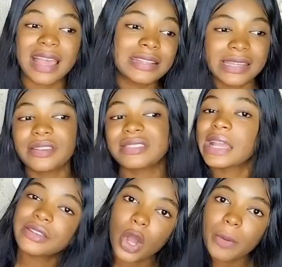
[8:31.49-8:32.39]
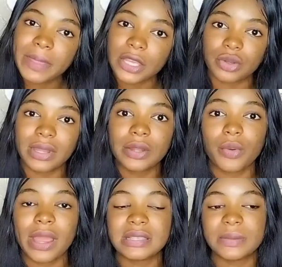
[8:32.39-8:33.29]
I there there's updates on
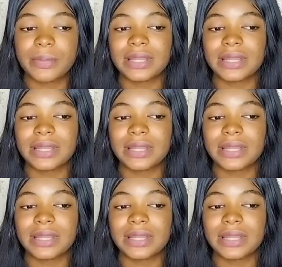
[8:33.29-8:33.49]
NYSC,